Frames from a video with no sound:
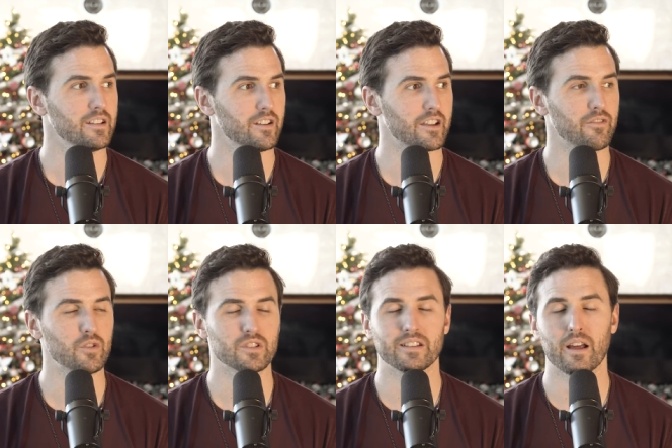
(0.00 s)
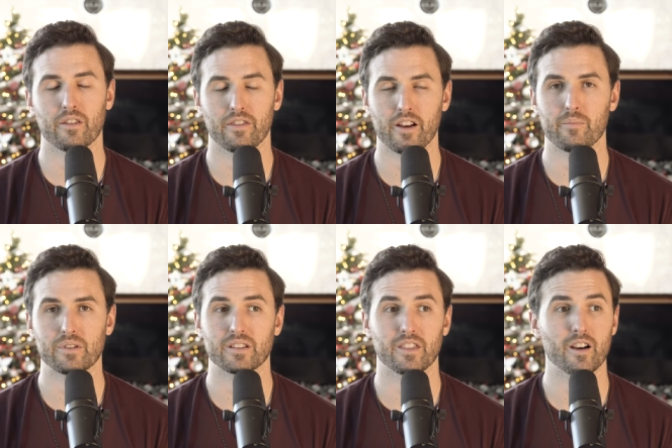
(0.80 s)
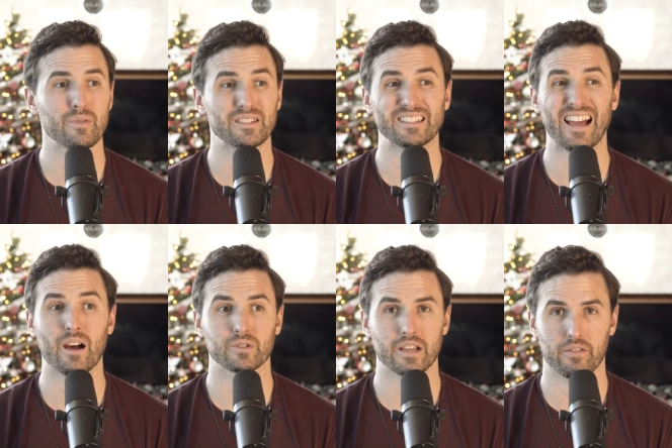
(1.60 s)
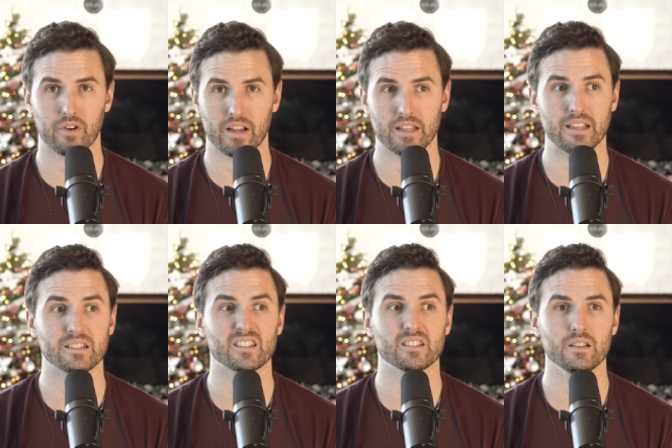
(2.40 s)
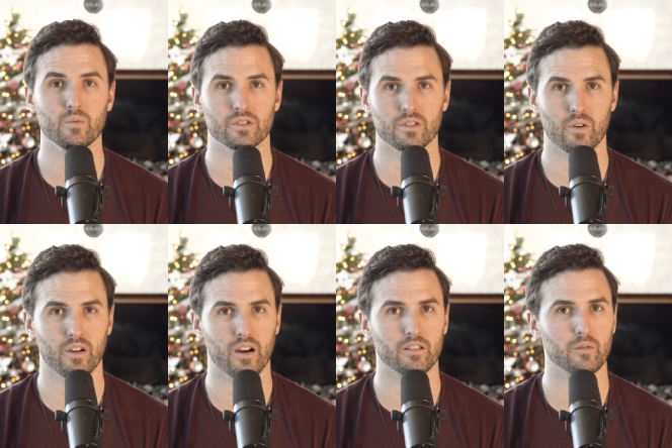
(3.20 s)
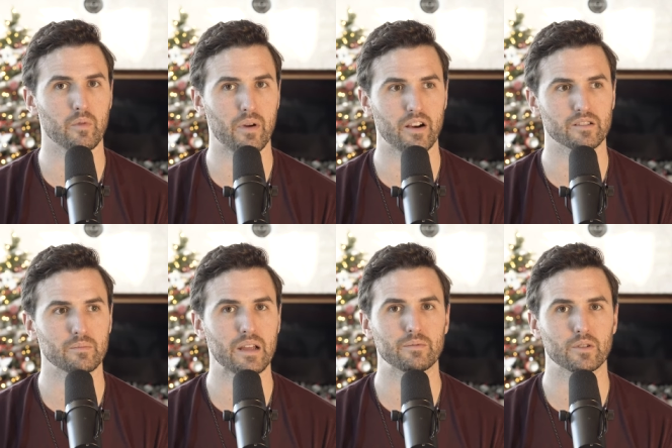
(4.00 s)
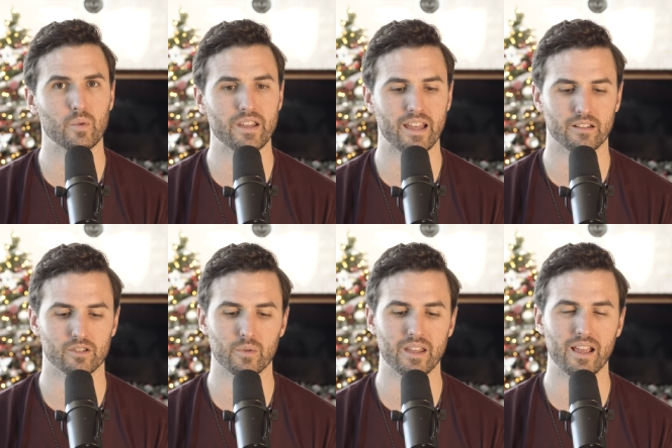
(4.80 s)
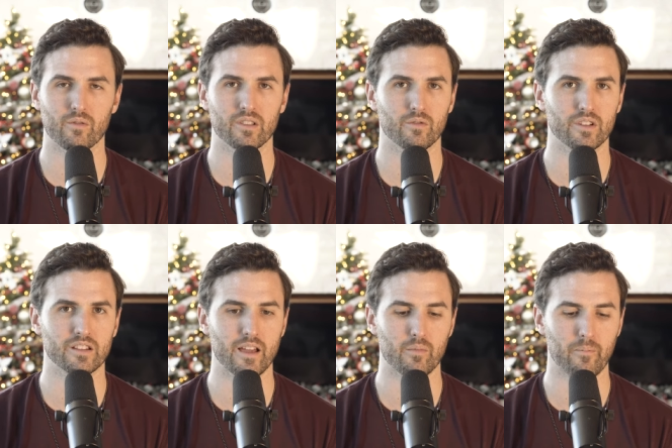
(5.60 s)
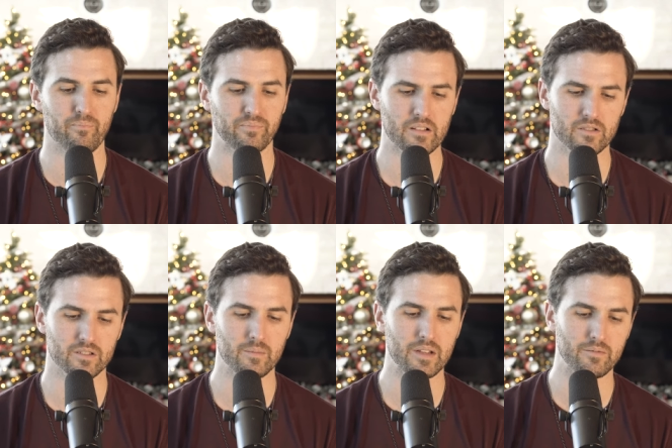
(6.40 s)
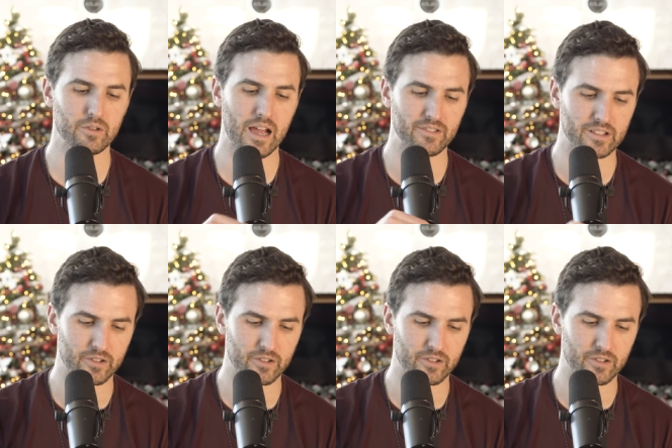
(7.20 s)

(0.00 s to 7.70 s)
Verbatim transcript: you know, like if you were to sit down with a therapist, the therapist is outside of your head. They can see what's going on a little bit better sometimes than we can. So we can't really read the label. So sometimes you have to